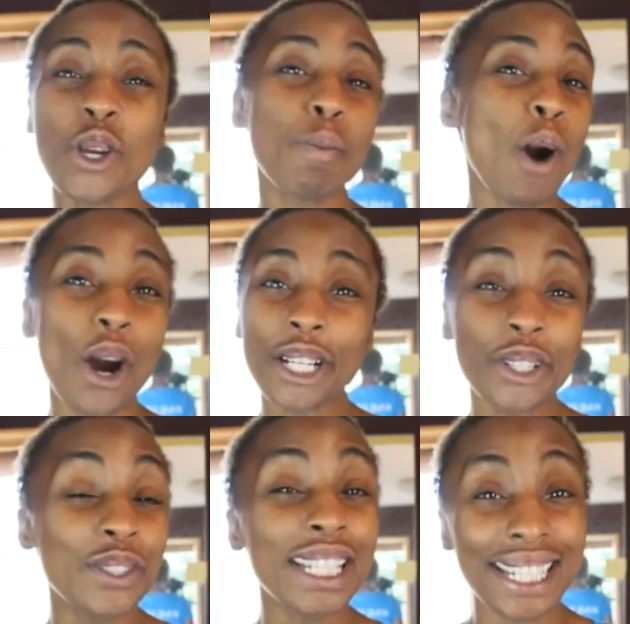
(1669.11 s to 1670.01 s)
your
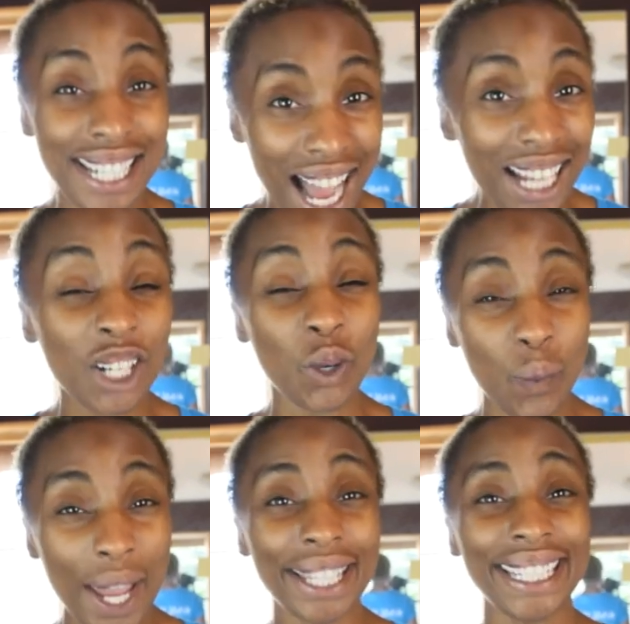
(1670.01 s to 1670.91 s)
partner did not
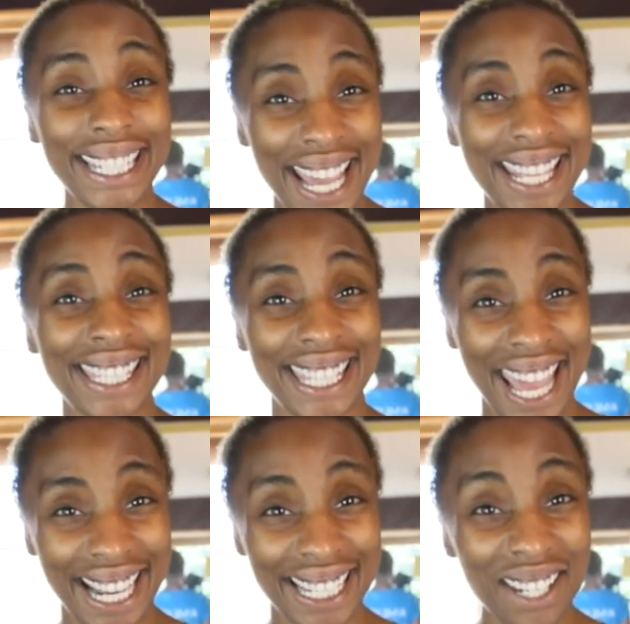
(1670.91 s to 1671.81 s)
correctly guess the
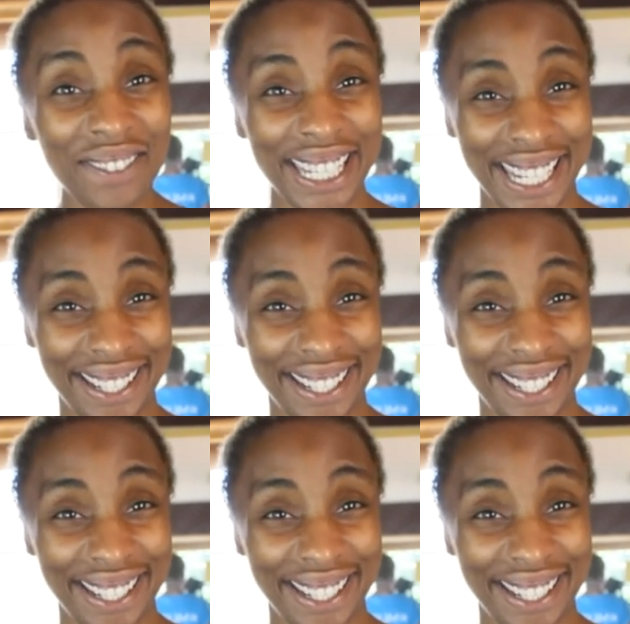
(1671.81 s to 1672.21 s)
activity.